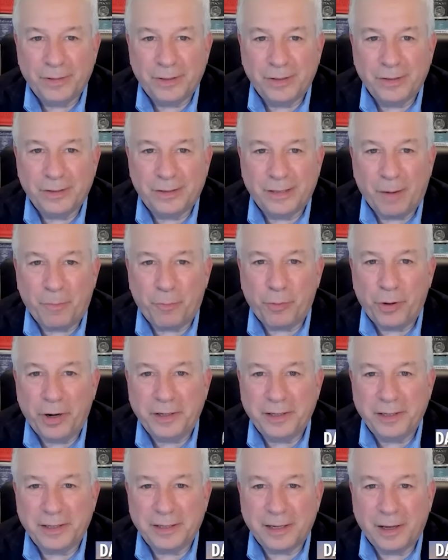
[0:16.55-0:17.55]

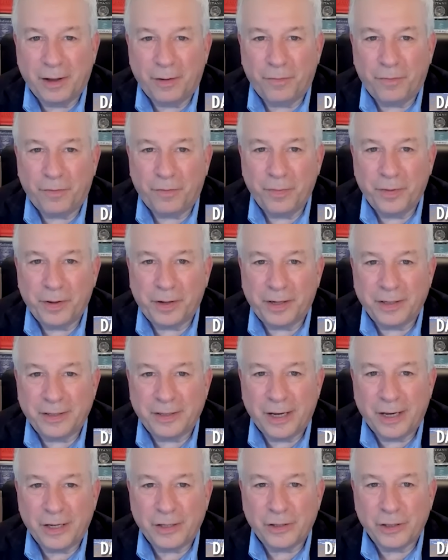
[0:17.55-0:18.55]
separates itself from the
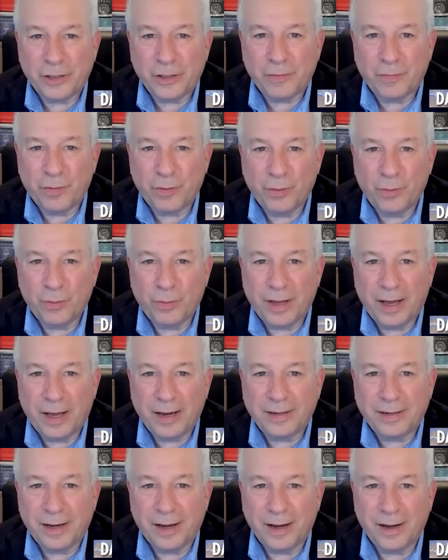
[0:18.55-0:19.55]
consensus view
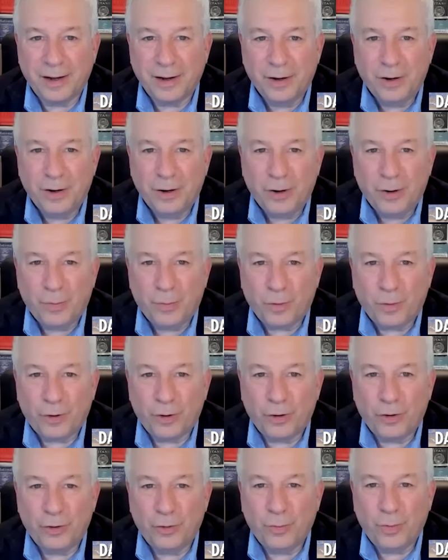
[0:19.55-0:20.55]
that we're
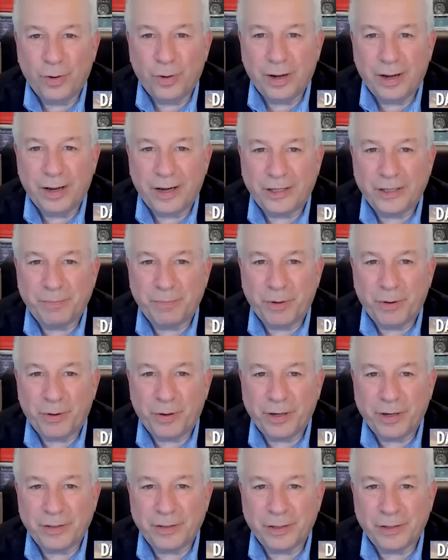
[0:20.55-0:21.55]
going to
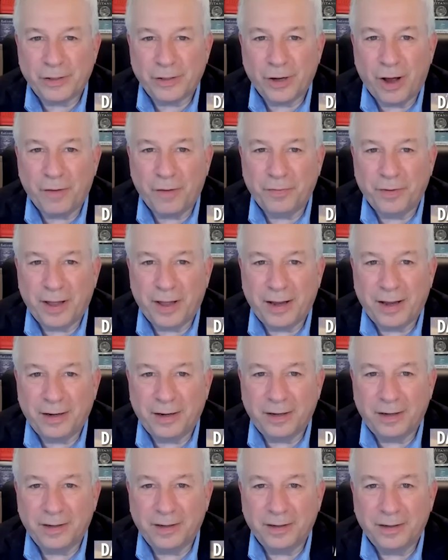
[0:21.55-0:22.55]
experience a soft
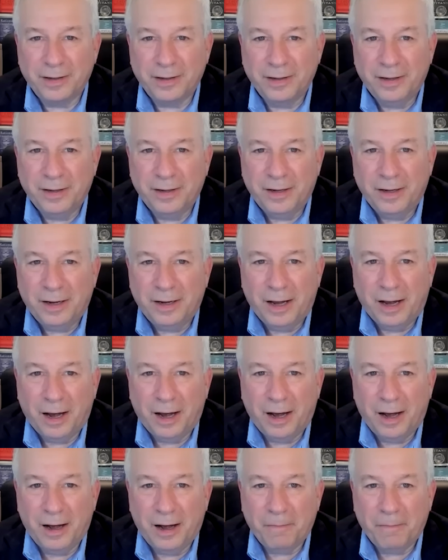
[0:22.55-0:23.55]
landing
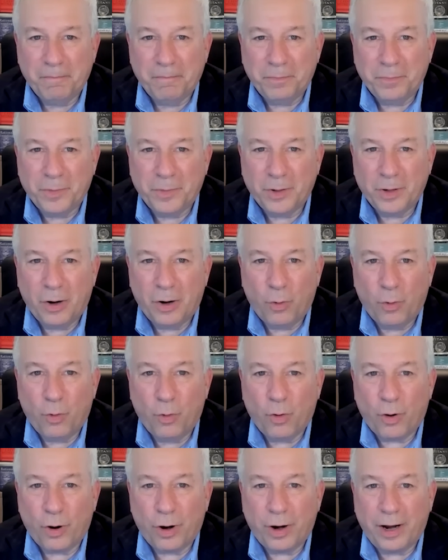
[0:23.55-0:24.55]
um,
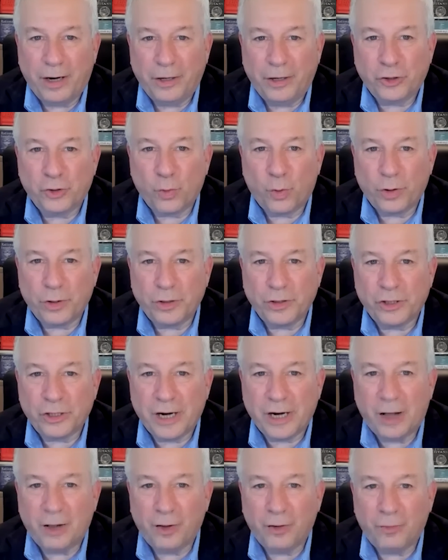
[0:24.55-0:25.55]
or a short and
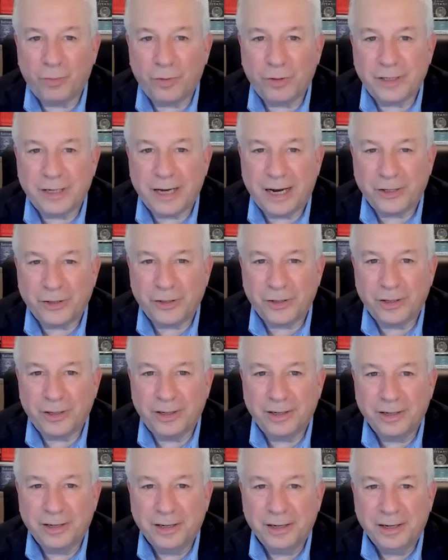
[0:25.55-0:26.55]
shallow
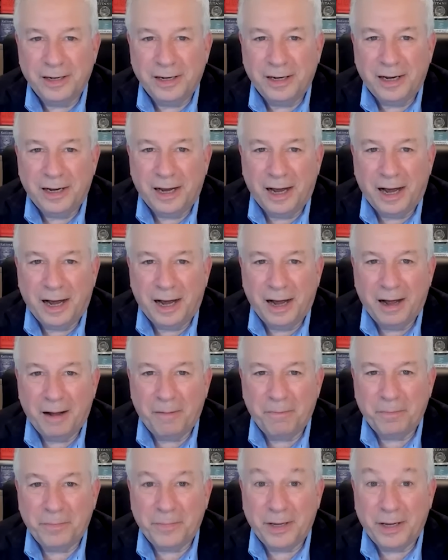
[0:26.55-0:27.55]
recession.
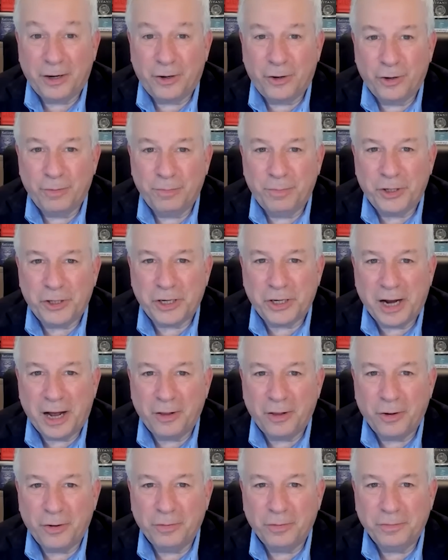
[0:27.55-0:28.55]
It could be
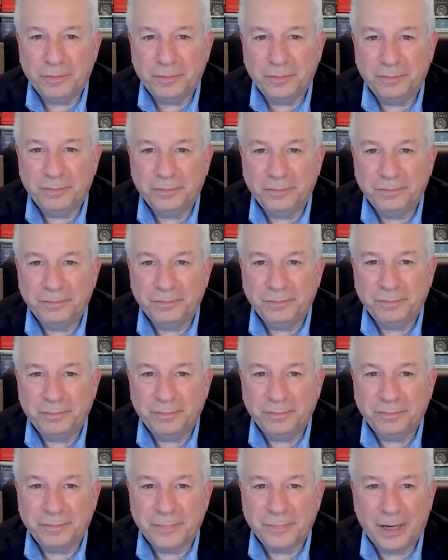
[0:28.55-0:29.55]
shallow.
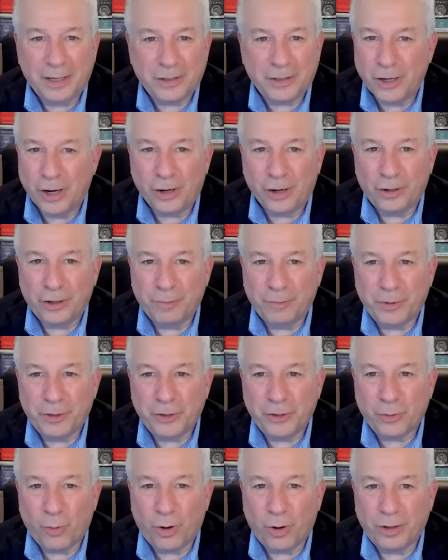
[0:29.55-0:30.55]
It's not going to be
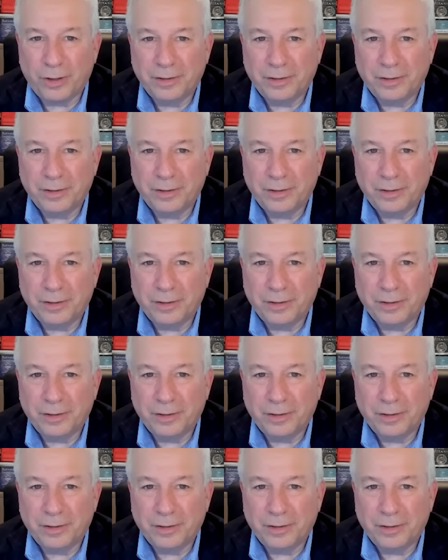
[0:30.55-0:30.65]
short.